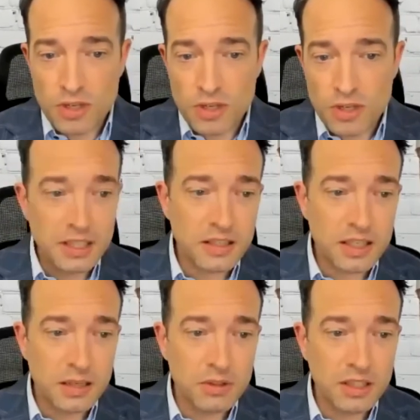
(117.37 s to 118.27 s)
Melissa
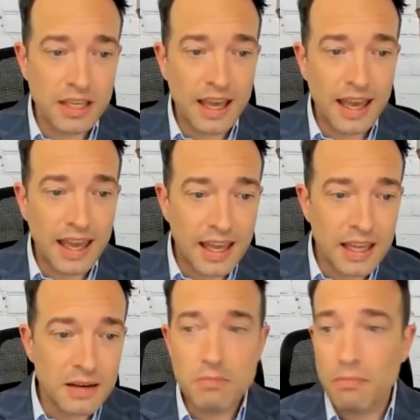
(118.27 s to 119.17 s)
Kimberly
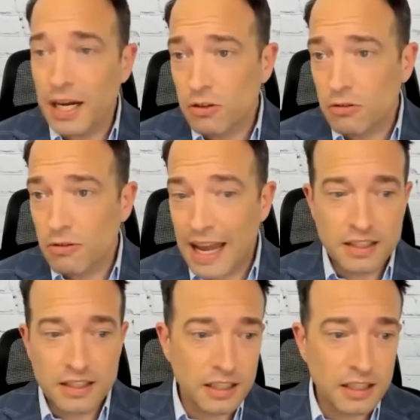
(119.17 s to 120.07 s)
and Michael
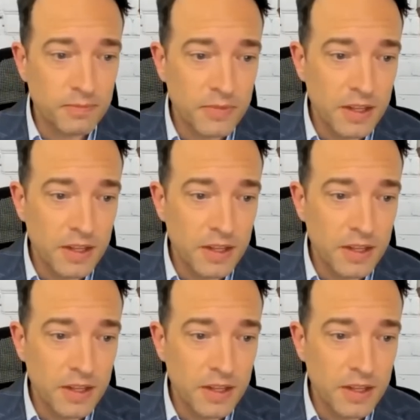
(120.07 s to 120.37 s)
Radke.